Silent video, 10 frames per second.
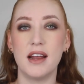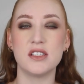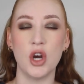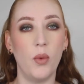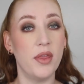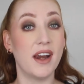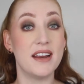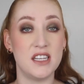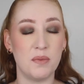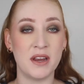It's not one that
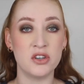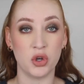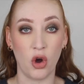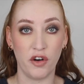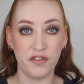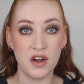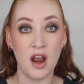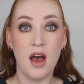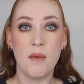I dip into often,